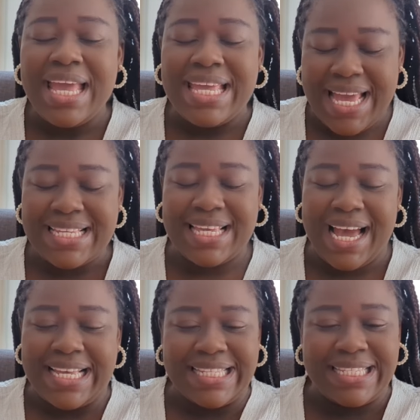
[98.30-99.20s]
Yes,
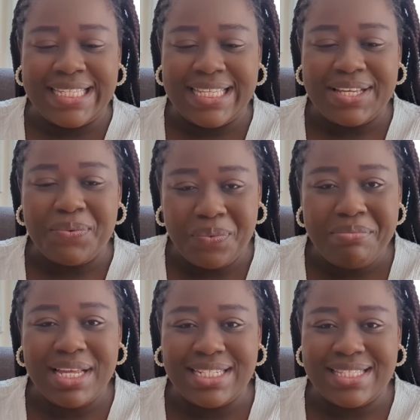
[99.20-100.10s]
guys, we
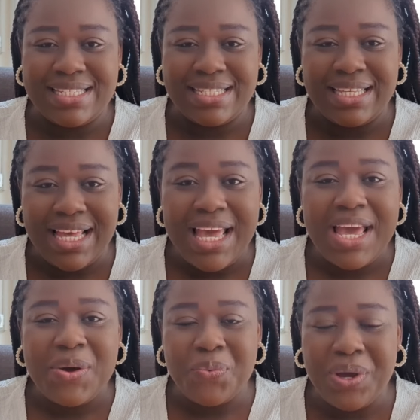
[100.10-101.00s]
made it.
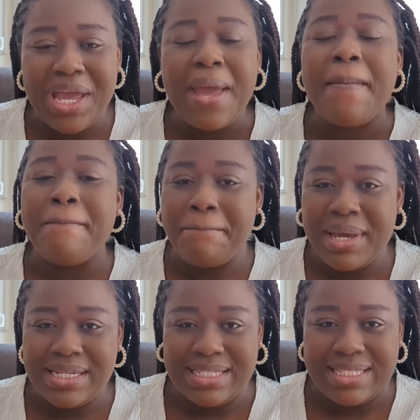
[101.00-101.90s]
We
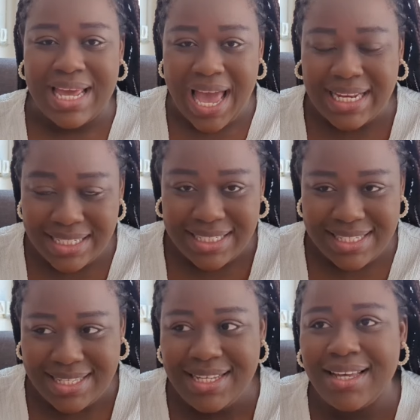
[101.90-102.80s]
made it. I did
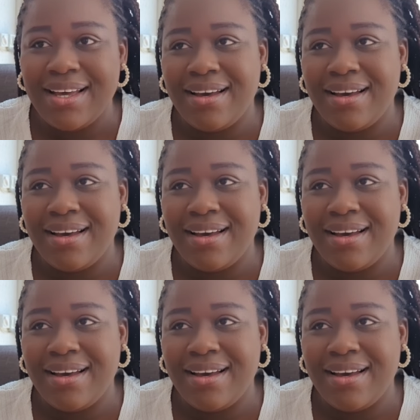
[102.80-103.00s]
it.